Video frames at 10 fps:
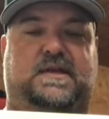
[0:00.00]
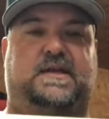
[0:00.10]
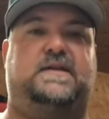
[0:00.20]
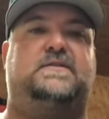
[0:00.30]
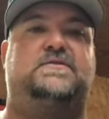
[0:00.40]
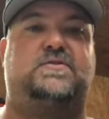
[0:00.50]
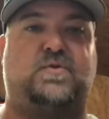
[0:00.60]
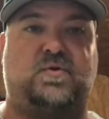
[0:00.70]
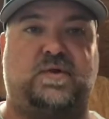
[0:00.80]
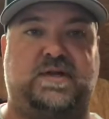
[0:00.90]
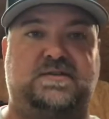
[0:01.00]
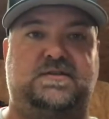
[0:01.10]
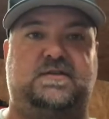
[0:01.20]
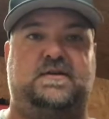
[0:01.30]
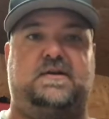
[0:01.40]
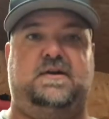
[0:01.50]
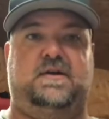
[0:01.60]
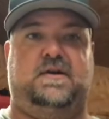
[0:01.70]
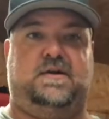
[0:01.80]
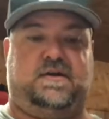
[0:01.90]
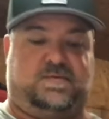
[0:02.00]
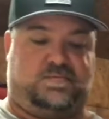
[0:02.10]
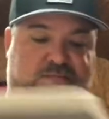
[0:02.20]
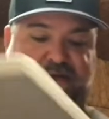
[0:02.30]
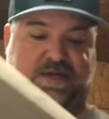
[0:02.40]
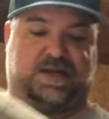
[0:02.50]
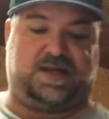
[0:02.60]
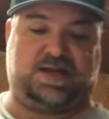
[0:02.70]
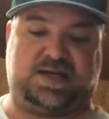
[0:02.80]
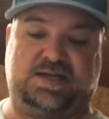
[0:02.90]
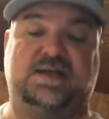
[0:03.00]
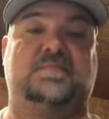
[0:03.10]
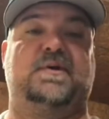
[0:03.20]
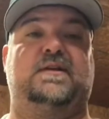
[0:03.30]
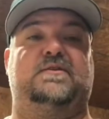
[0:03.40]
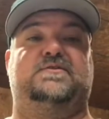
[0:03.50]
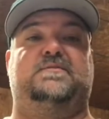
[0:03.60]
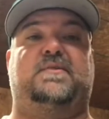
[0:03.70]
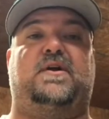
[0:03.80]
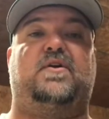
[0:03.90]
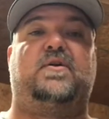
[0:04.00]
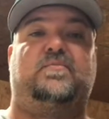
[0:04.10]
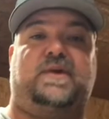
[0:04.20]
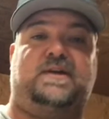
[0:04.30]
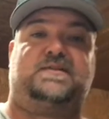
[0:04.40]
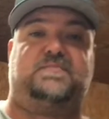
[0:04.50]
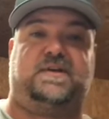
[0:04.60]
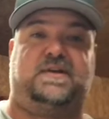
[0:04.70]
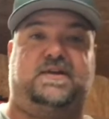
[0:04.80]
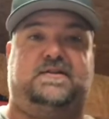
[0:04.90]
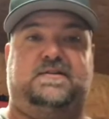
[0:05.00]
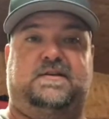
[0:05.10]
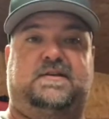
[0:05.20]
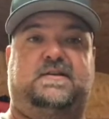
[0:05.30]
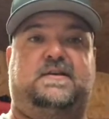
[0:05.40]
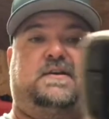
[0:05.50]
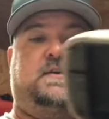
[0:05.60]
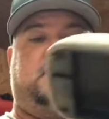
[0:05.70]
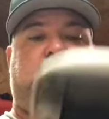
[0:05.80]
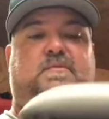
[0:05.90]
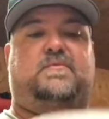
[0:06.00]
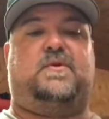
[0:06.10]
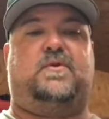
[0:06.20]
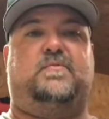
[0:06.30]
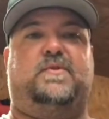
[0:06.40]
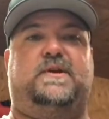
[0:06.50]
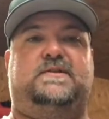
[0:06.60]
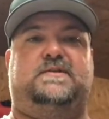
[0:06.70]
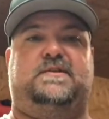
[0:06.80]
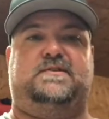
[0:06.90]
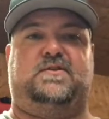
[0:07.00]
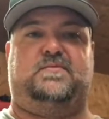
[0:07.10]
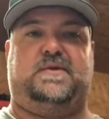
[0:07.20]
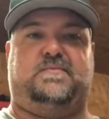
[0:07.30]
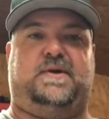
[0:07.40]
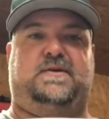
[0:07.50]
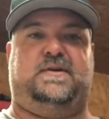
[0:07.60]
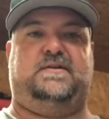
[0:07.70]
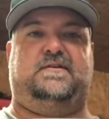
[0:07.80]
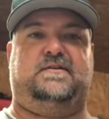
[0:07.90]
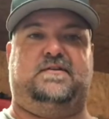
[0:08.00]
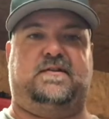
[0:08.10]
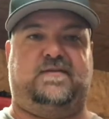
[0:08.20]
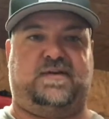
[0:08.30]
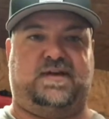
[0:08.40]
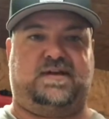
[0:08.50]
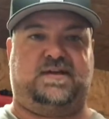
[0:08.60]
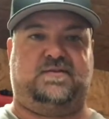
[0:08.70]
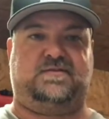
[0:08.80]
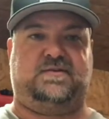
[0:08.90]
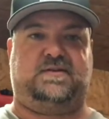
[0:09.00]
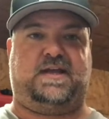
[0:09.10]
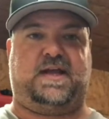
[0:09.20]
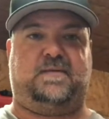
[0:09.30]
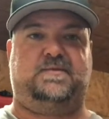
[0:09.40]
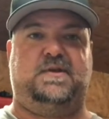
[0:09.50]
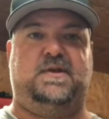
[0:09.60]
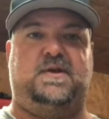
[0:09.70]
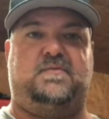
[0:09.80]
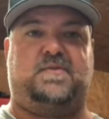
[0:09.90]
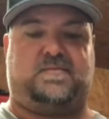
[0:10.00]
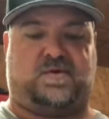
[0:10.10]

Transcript: any storage and I'm not losing my armrest because my armrest is going to be mounted I've got to cut those little tabs but my